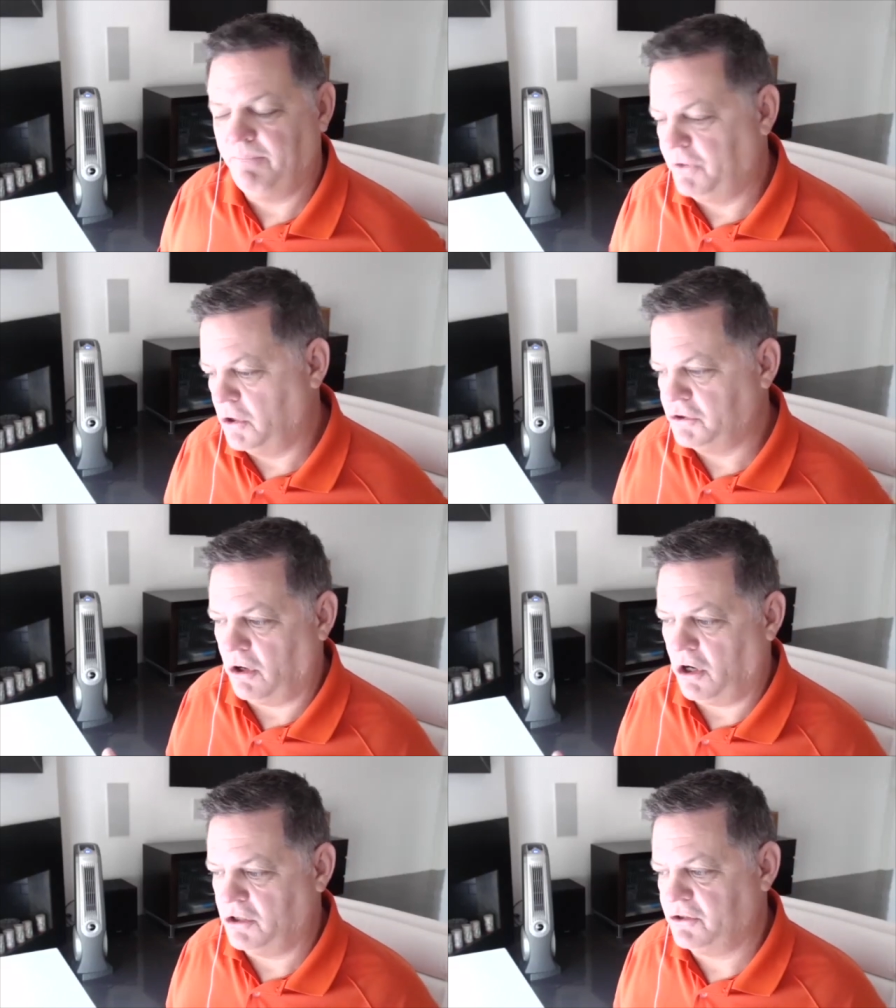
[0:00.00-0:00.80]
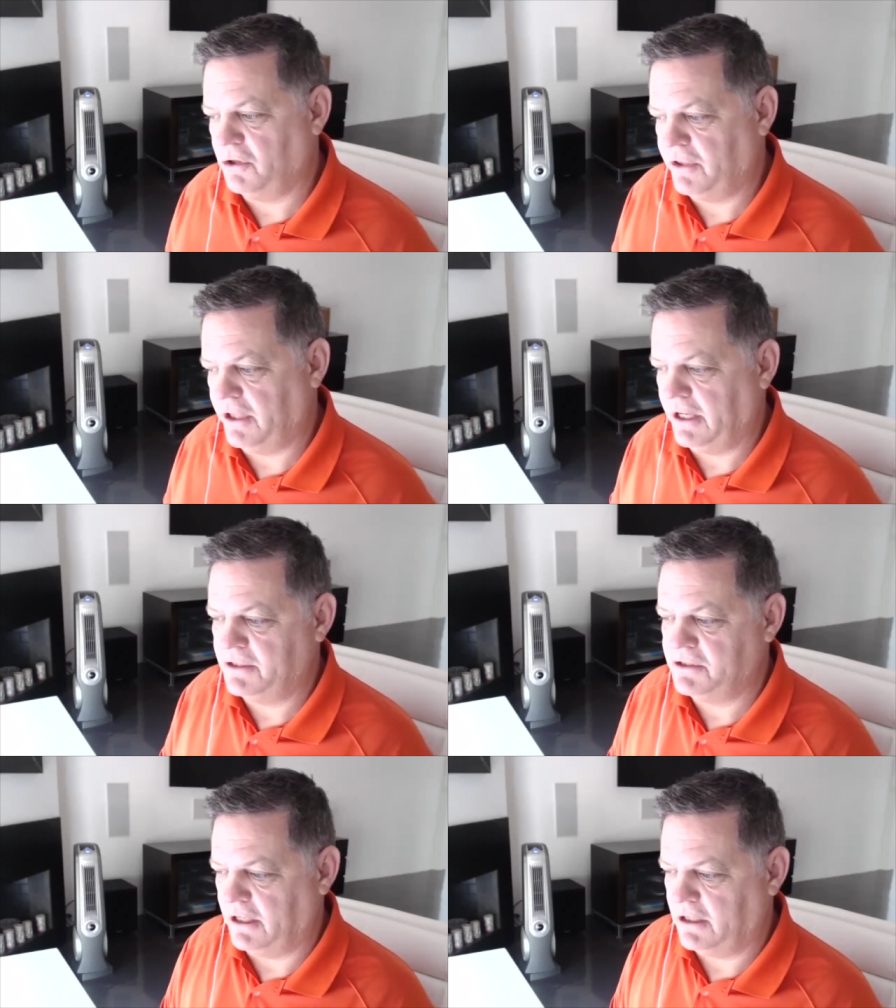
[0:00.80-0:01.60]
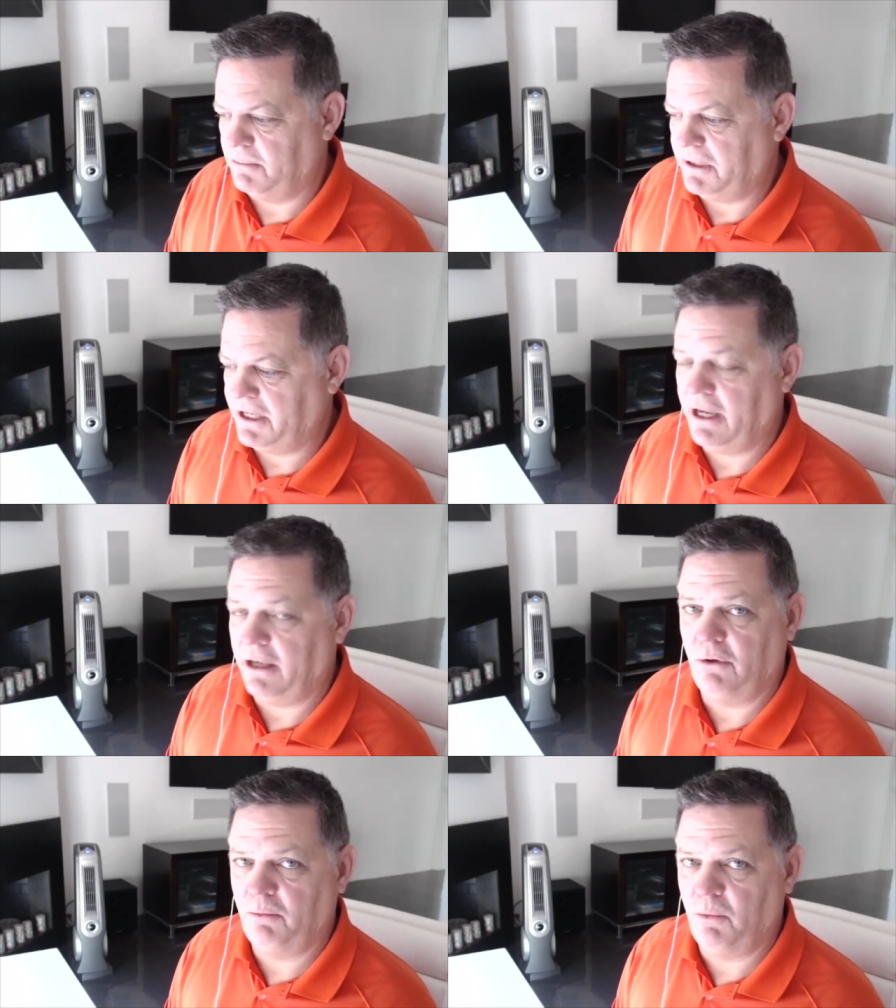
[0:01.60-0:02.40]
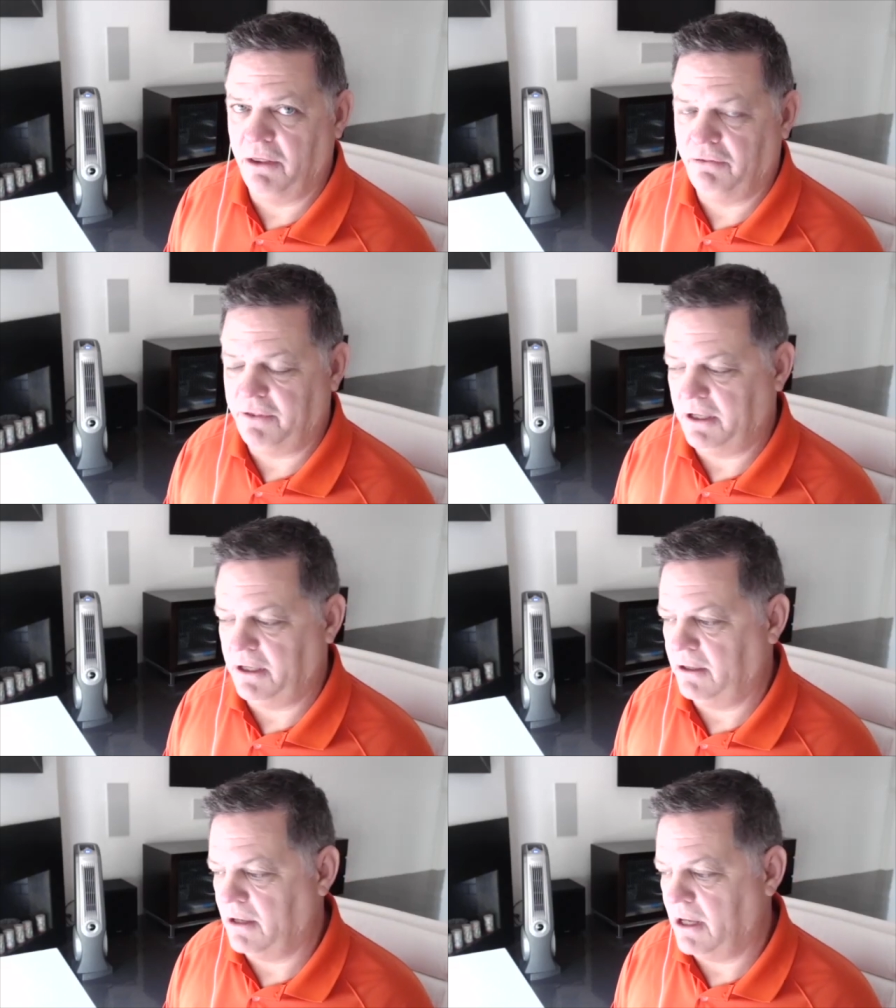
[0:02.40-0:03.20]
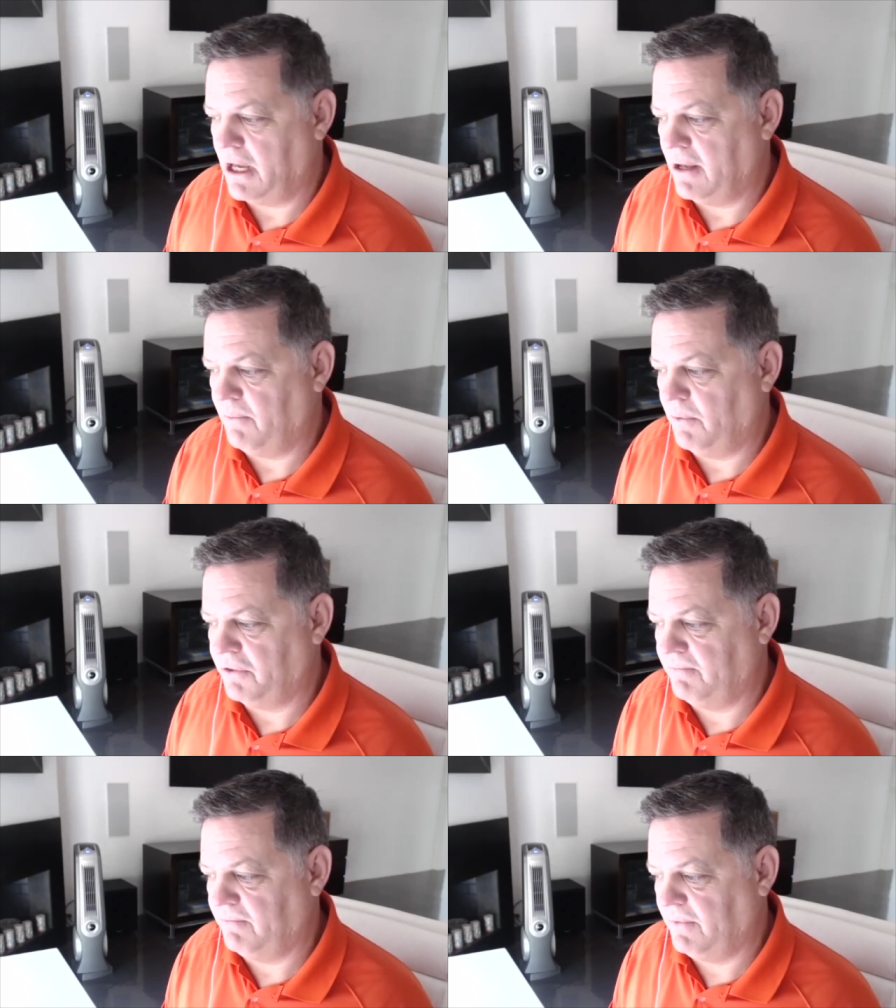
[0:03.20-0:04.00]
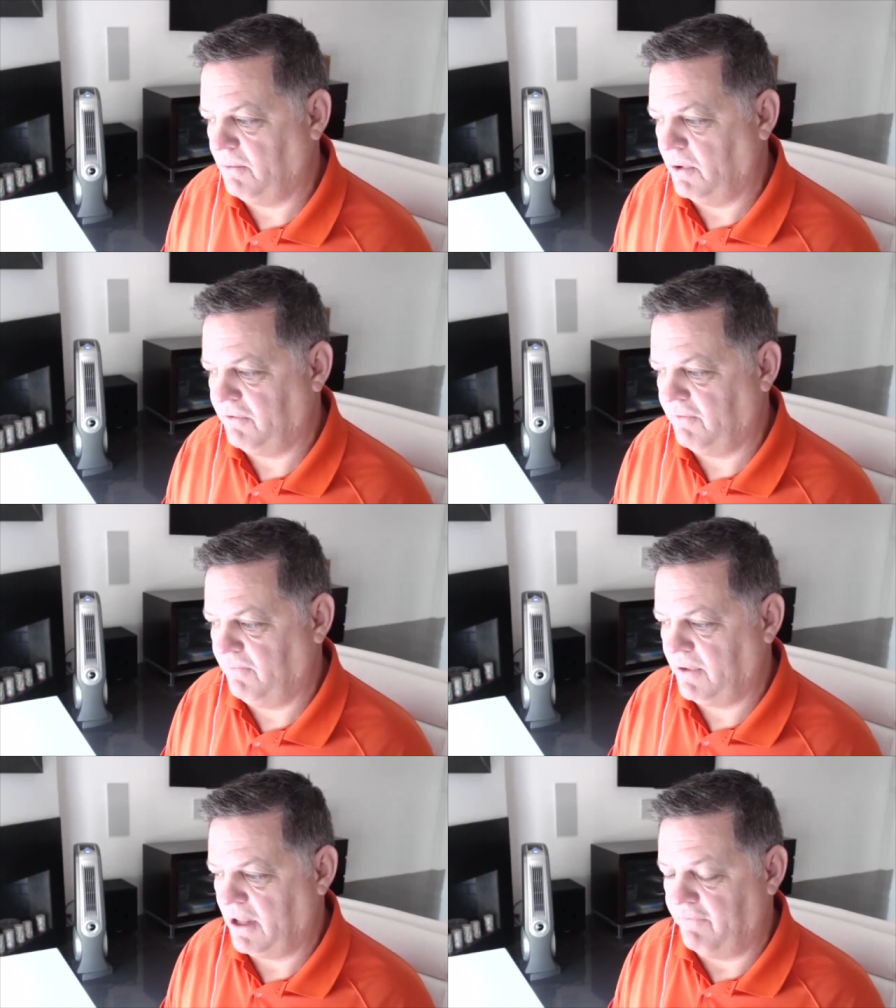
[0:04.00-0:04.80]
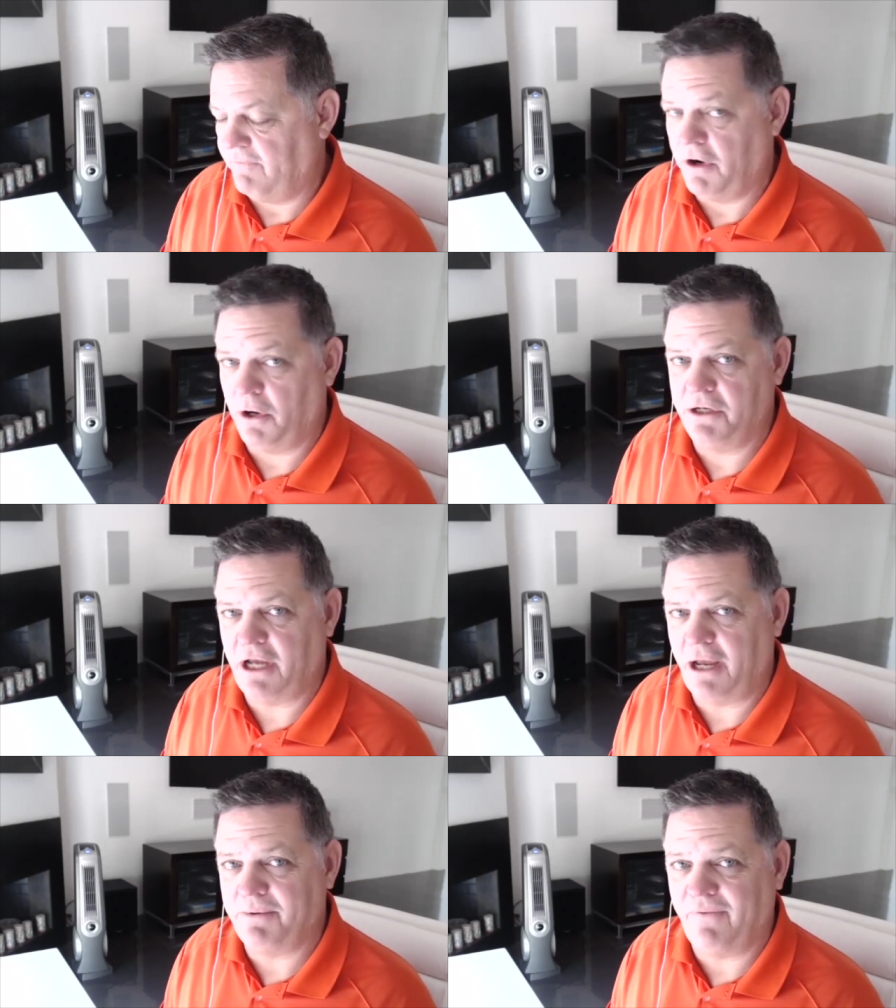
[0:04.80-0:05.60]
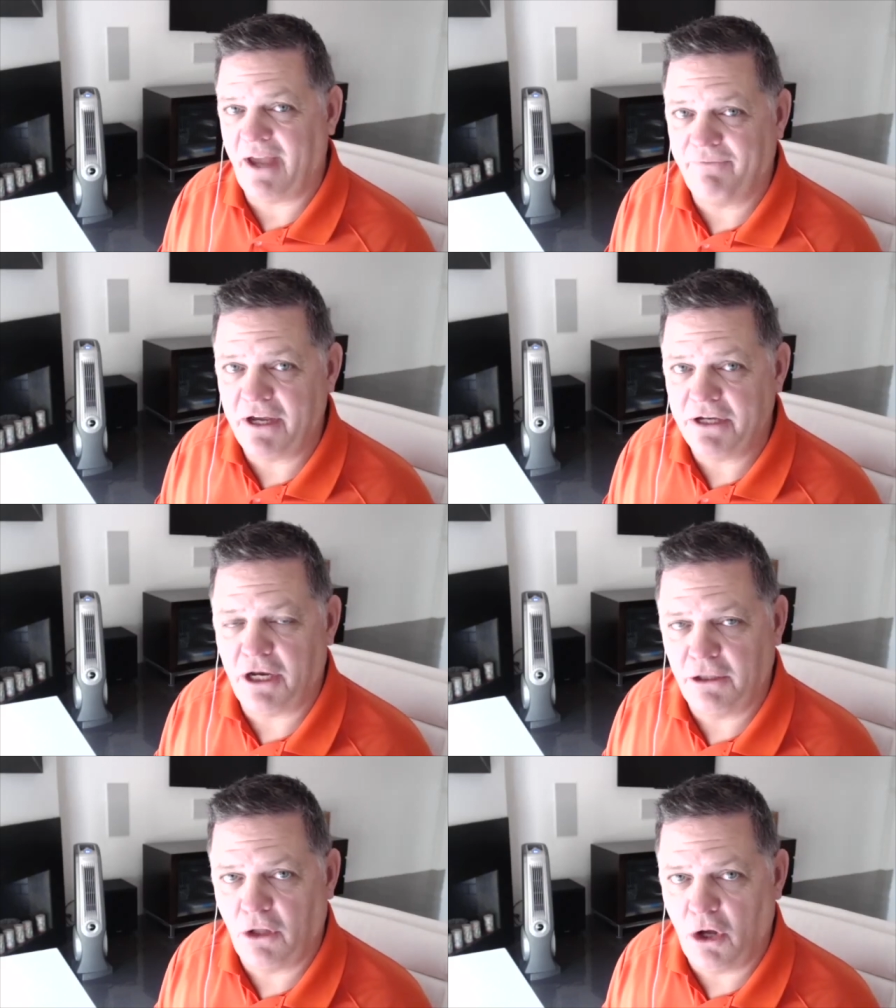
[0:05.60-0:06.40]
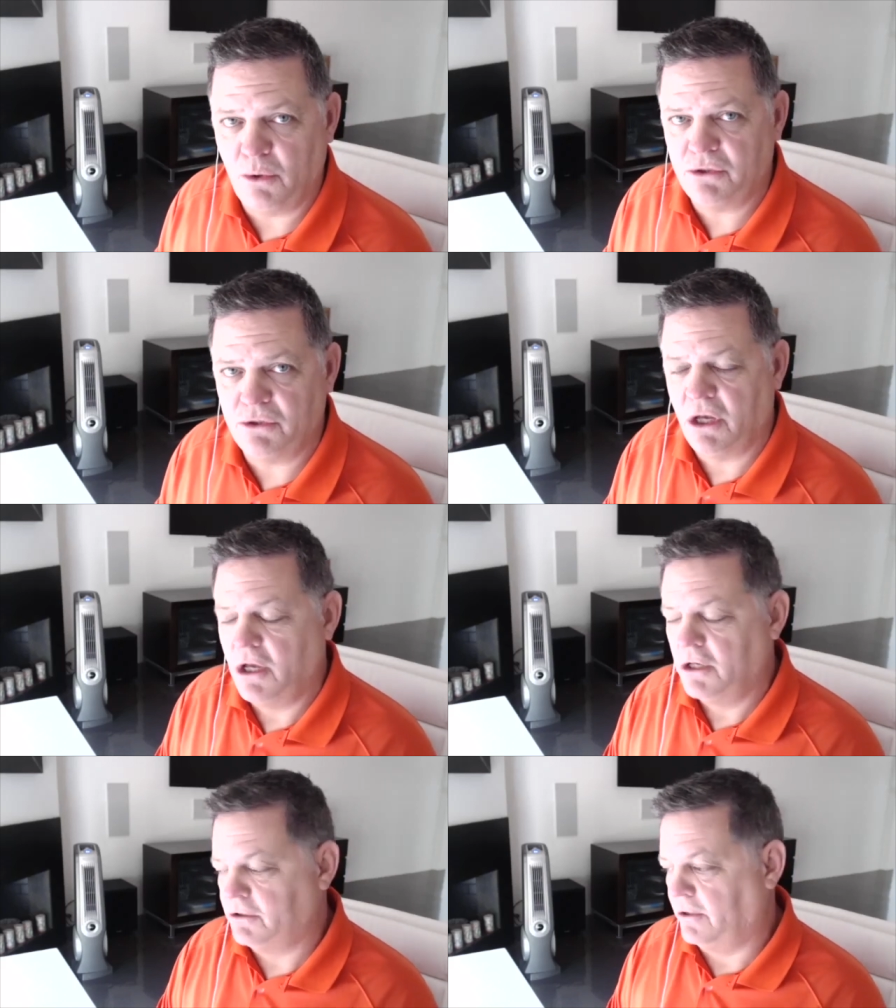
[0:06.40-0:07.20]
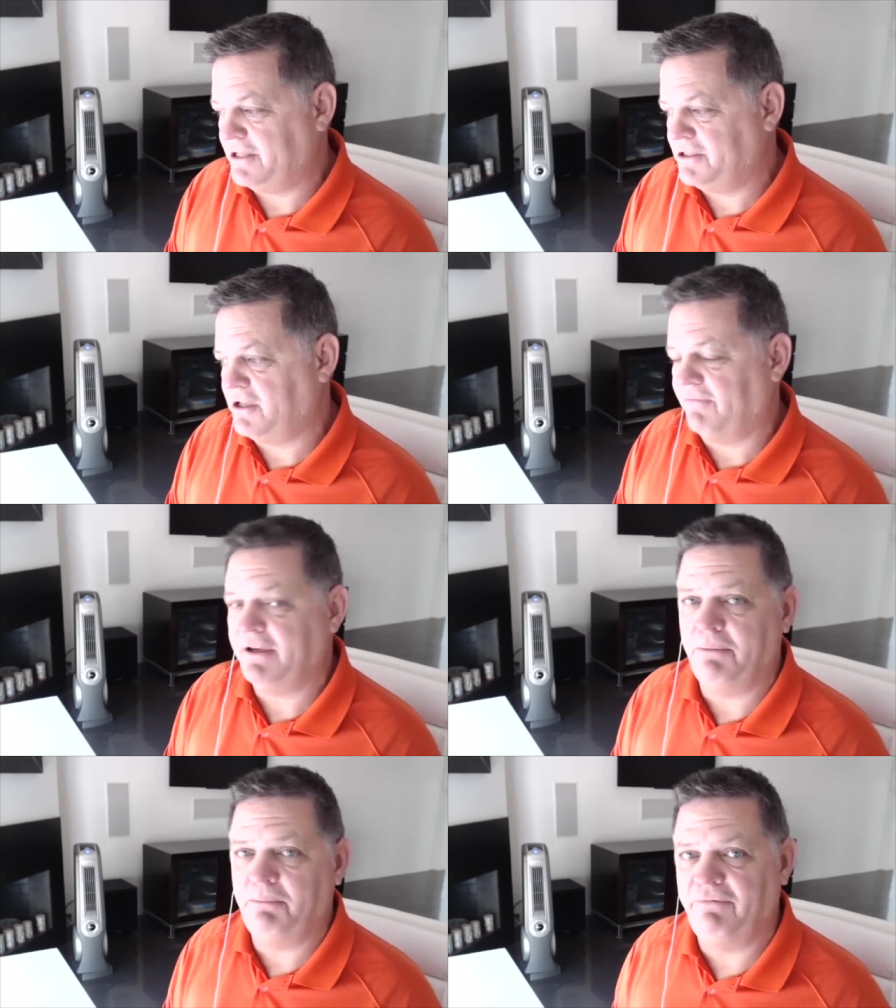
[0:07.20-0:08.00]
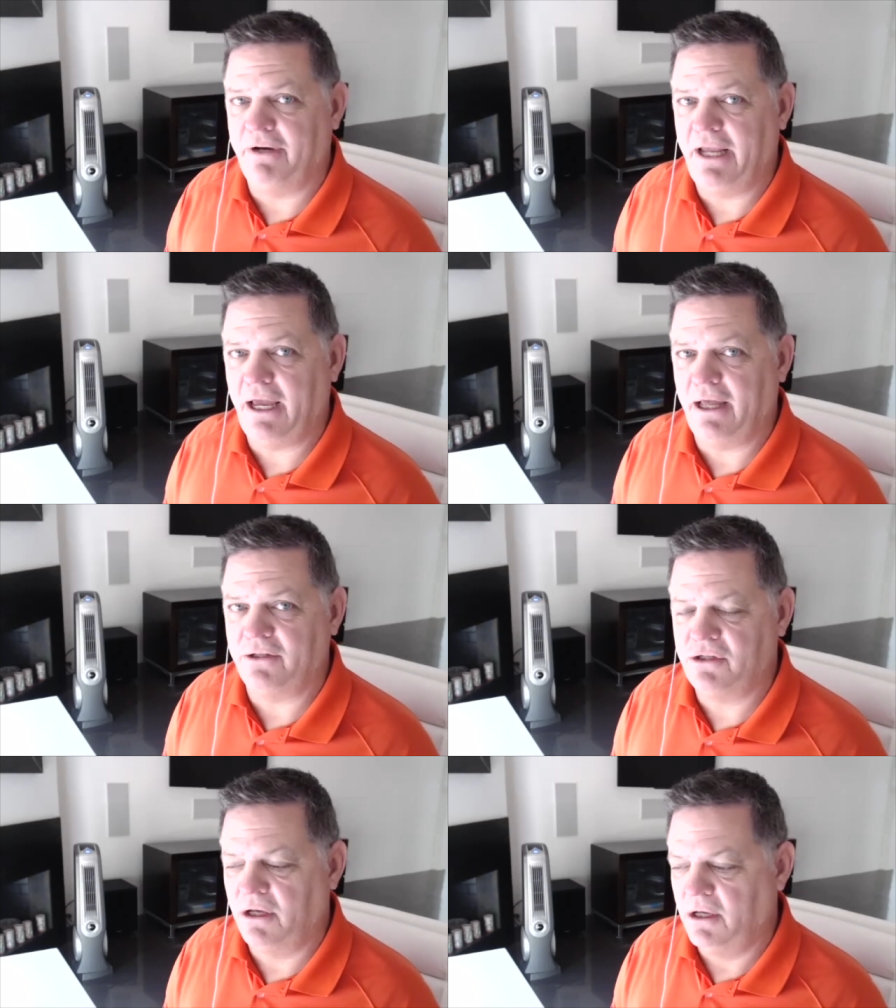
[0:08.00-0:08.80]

Those are also things that can be handled with the uh, with with uh, various types of FHA loans. So that stuff can be financed.